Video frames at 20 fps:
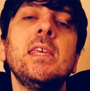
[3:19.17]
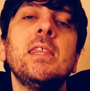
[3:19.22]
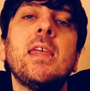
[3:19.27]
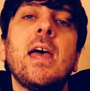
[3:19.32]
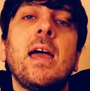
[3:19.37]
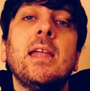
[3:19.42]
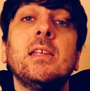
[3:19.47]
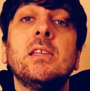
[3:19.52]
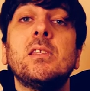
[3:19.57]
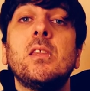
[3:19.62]

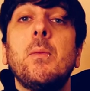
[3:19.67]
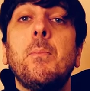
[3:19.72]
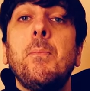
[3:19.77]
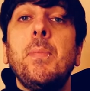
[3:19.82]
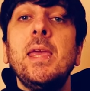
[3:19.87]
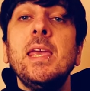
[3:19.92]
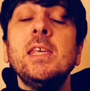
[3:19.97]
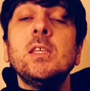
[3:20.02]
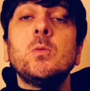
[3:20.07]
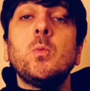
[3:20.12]
then is that
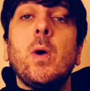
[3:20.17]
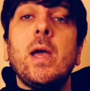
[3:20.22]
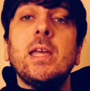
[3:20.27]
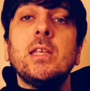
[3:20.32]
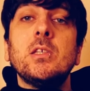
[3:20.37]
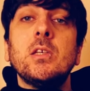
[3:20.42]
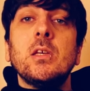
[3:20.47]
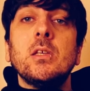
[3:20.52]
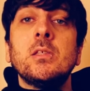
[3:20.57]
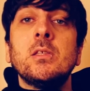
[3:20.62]
piece
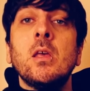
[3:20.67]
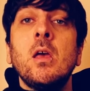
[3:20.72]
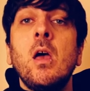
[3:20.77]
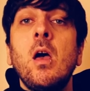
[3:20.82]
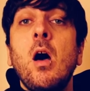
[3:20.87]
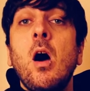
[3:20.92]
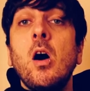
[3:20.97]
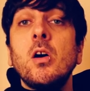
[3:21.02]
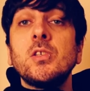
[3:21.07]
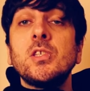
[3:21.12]
wages
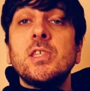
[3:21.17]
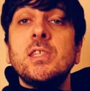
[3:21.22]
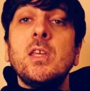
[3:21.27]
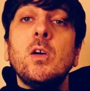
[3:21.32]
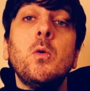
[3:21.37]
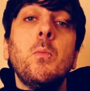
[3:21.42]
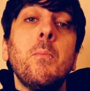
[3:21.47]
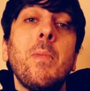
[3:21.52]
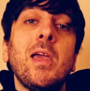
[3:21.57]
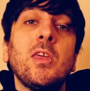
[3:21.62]
are still
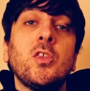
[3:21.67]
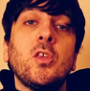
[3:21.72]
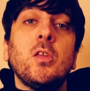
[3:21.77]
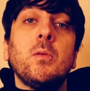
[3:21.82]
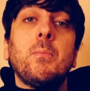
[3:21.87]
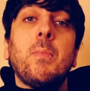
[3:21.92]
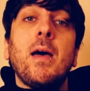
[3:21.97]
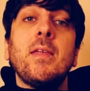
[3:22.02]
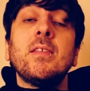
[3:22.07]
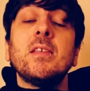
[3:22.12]
measured
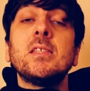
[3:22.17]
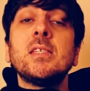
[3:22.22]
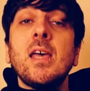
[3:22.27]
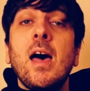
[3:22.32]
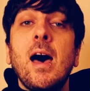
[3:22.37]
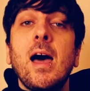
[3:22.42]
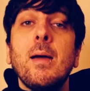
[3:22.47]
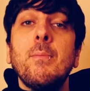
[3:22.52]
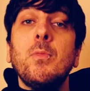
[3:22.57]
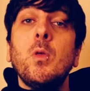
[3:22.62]
by the
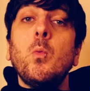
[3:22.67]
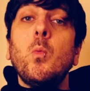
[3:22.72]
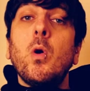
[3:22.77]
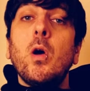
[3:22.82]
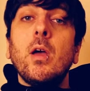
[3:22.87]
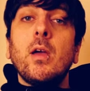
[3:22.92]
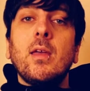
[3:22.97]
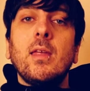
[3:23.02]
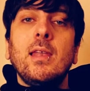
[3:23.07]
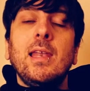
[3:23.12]
time the
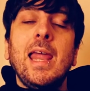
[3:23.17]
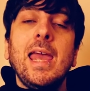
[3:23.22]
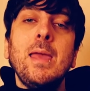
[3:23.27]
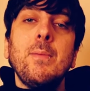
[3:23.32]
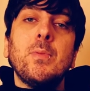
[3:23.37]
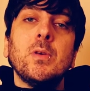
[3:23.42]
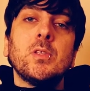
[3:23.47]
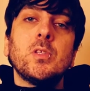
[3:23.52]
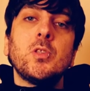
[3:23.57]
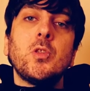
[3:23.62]
worker
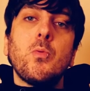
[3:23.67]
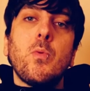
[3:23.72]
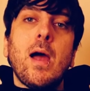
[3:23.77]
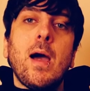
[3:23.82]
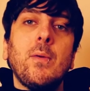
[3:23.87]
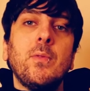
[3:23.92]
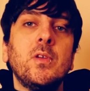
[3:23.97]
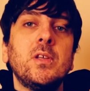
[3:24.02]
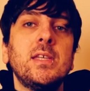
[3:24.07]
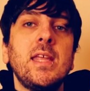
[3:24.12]
labours
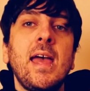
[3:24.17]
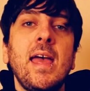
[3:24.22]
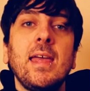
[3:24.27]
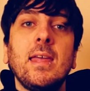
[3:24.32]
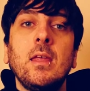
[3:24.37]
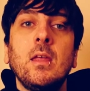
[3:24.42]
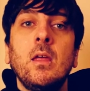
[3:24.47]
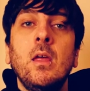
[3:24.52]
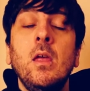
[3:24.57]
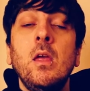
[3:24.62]
throughout the day,